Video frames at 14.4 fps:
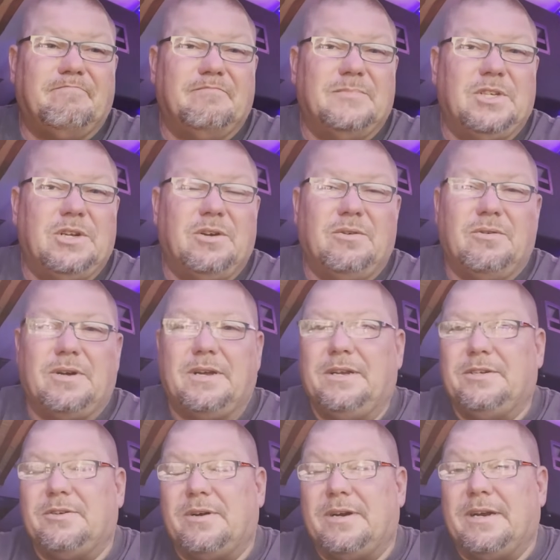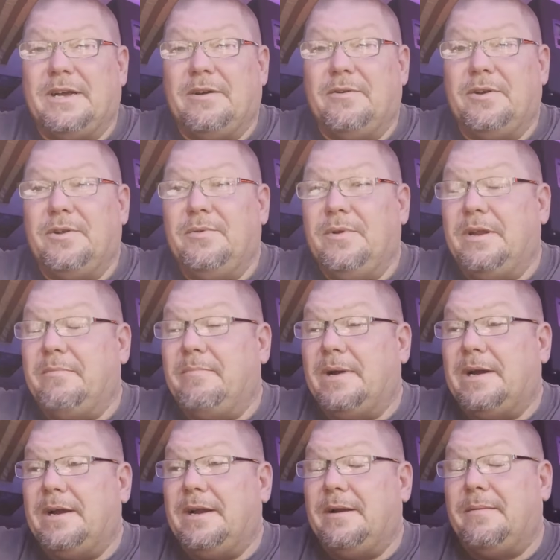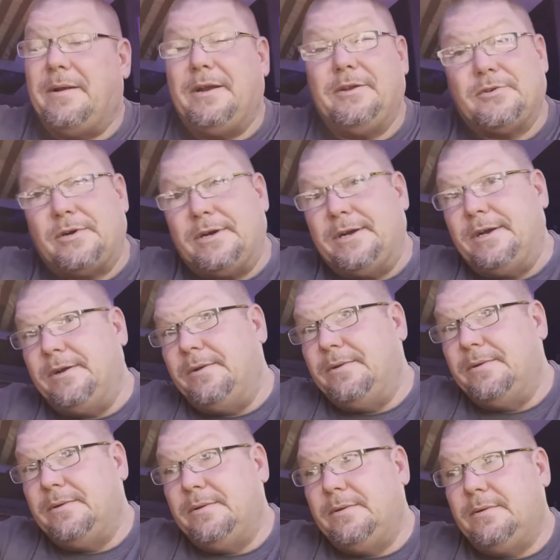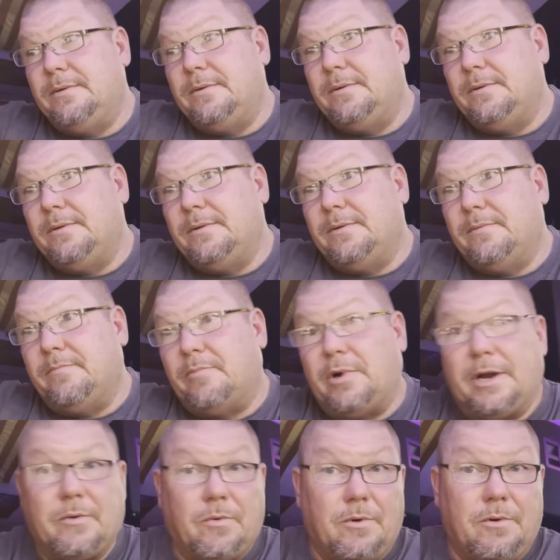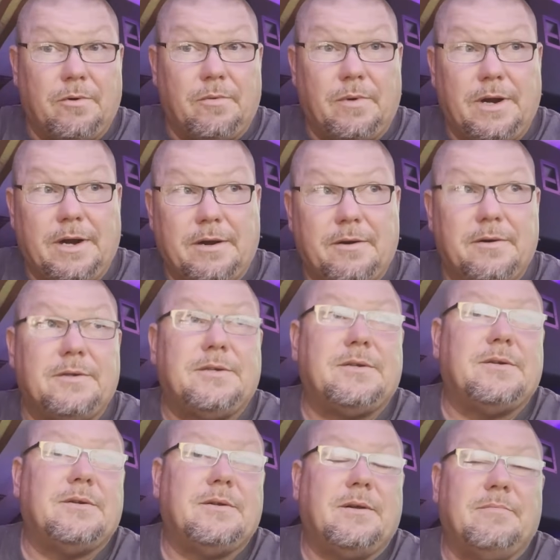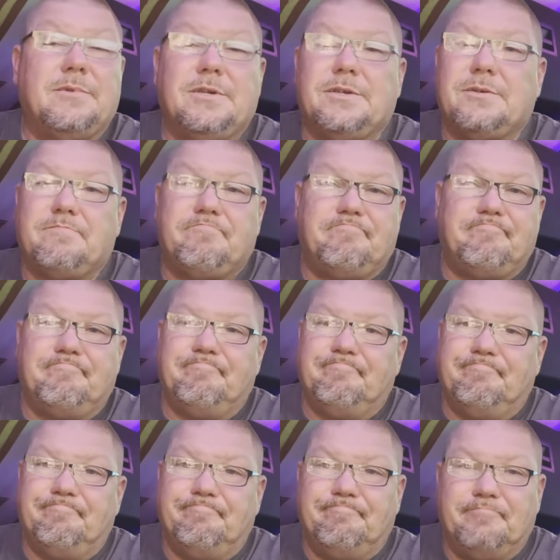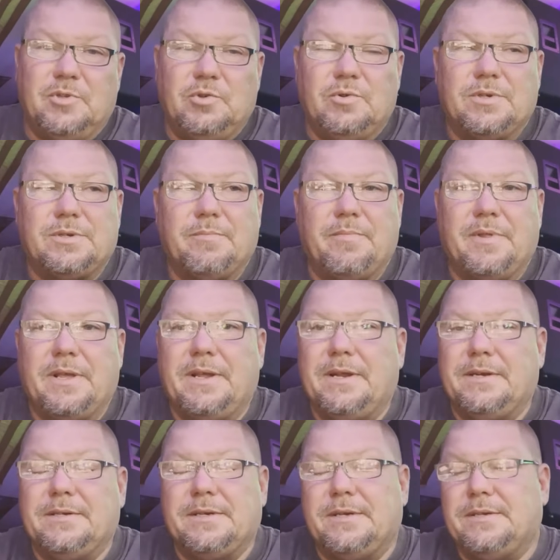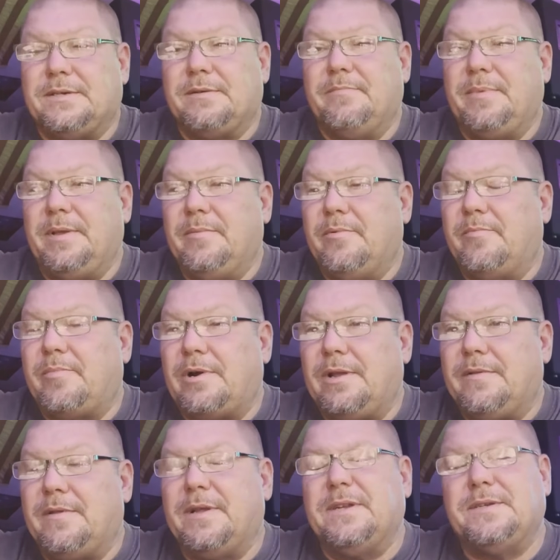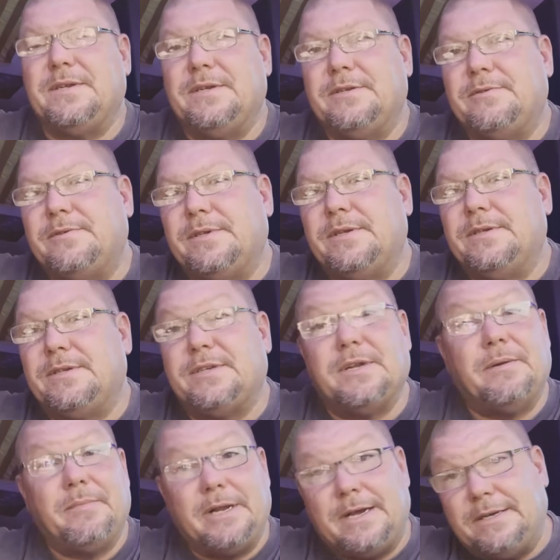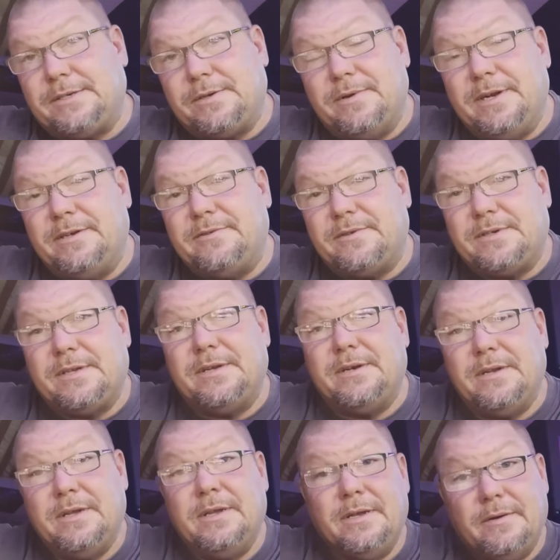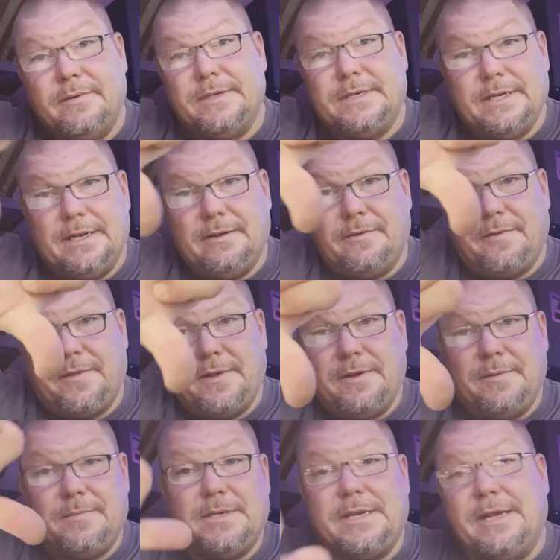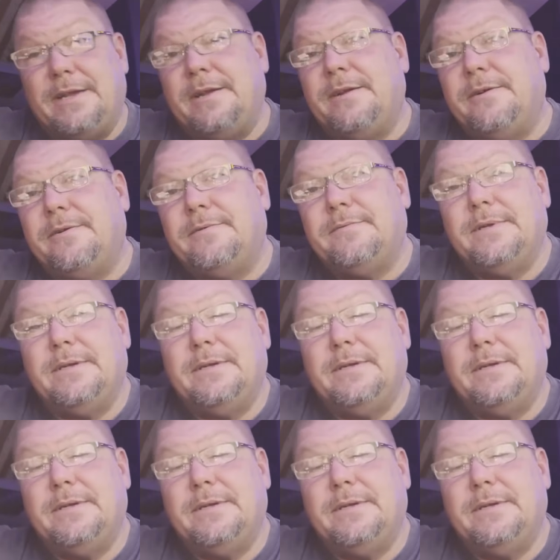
know, I ain't trying to outdo anybody. I ain't trying to break world records. I'm just doing some things that some people probably think's interesting. Some not so interesting. Put your little thumbs down.